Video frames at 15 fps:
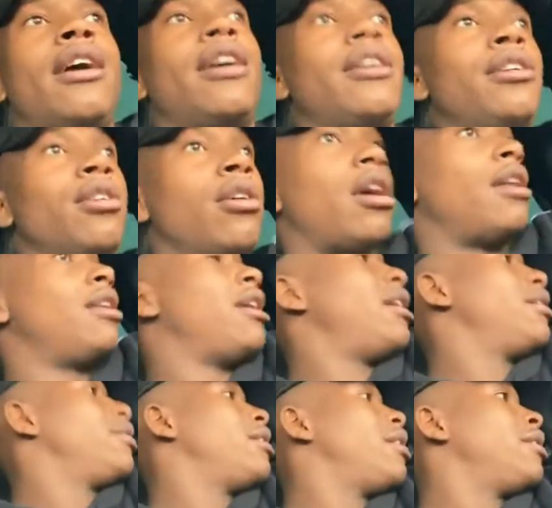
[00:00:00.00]

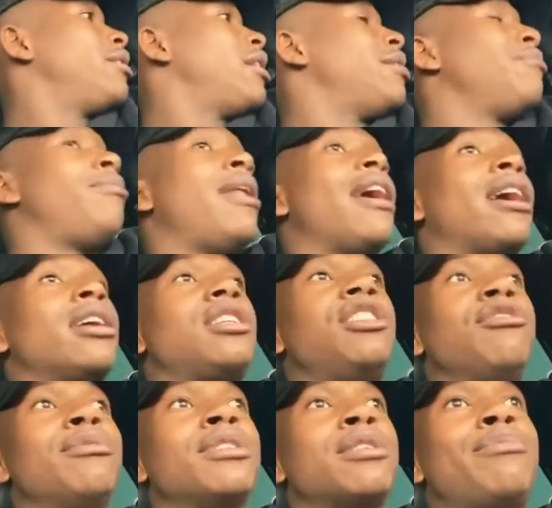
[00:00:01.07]
and black
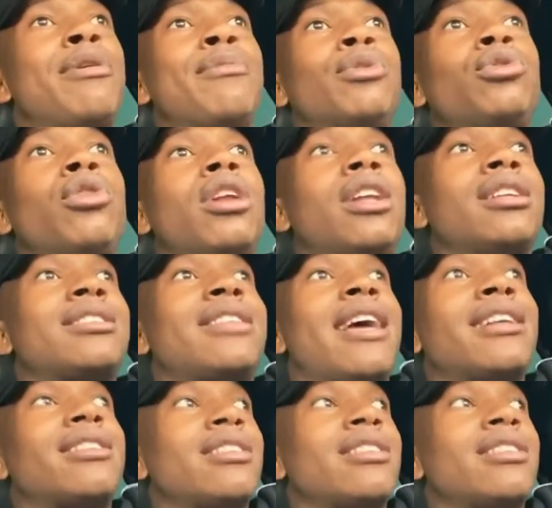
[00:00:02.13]
achievements. People don't understand.